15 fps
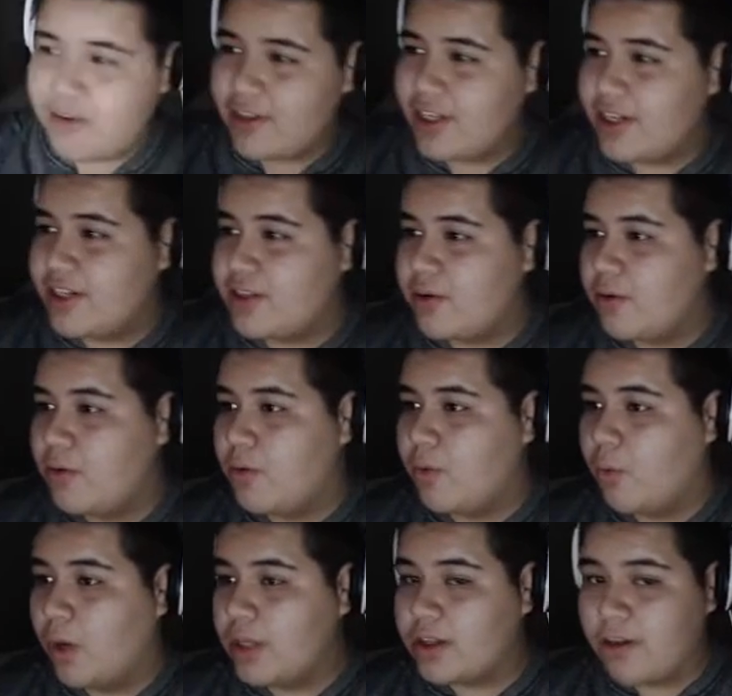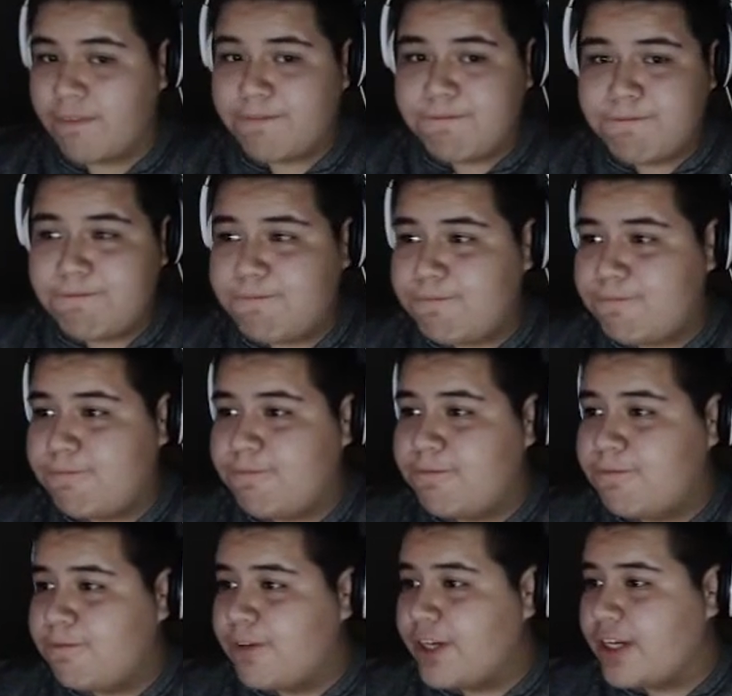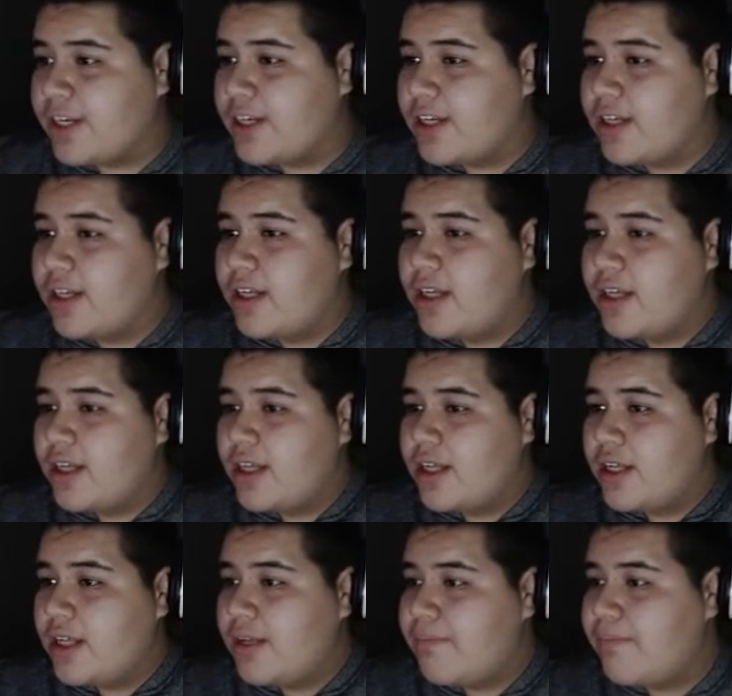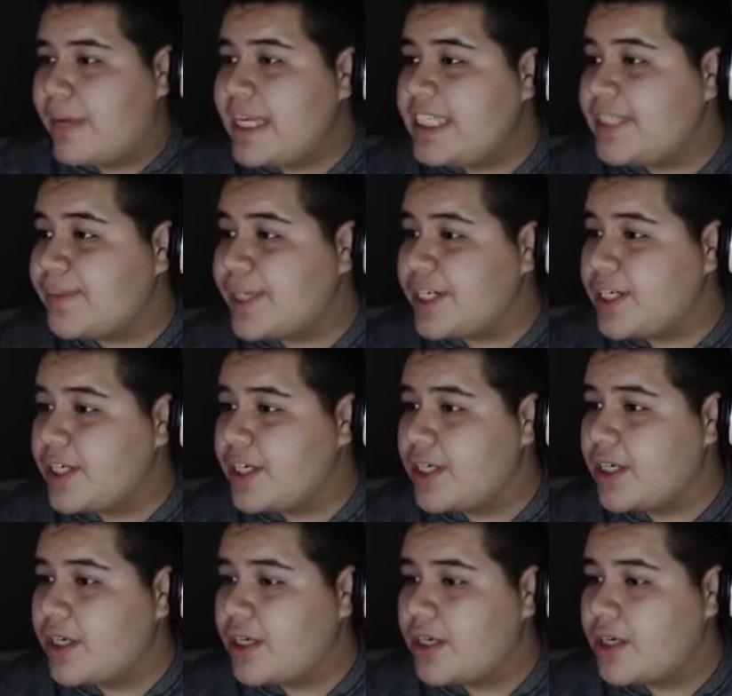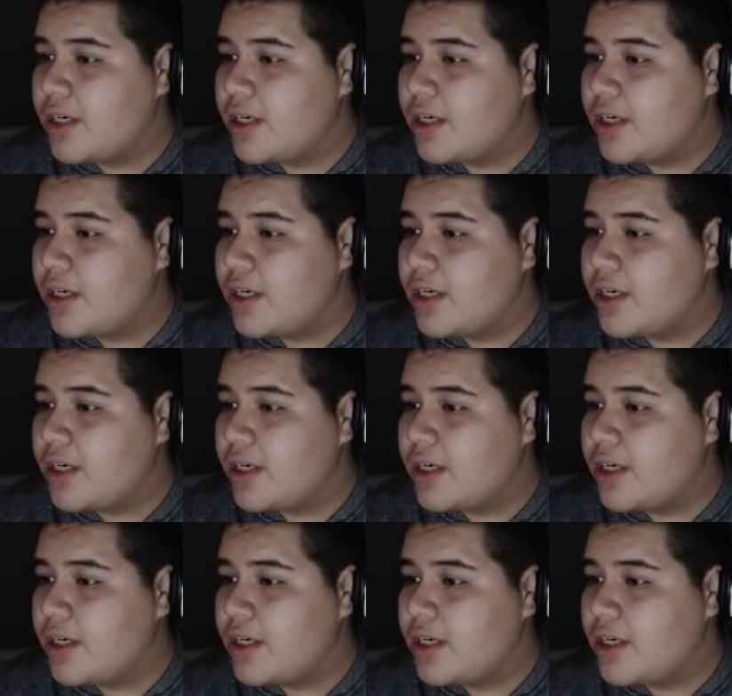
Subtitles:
I think we're only gonna do. What the freak? Basement.